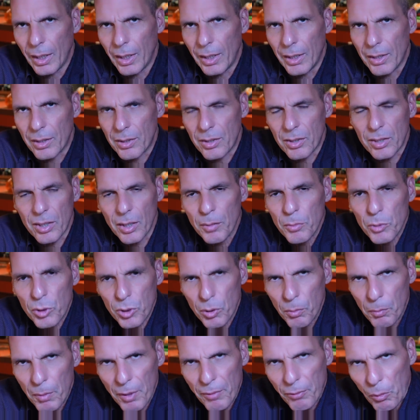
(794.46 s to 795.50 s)
It seems
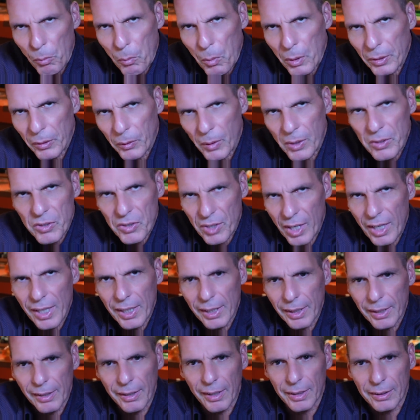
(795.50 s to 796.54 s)
to me from what you're
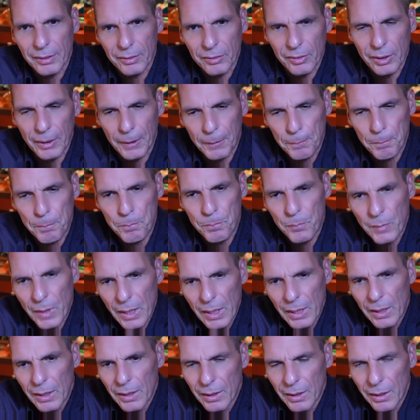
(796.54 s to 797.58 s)
saying that
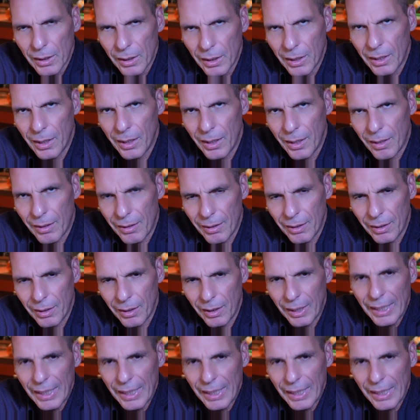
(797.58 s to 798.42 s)
the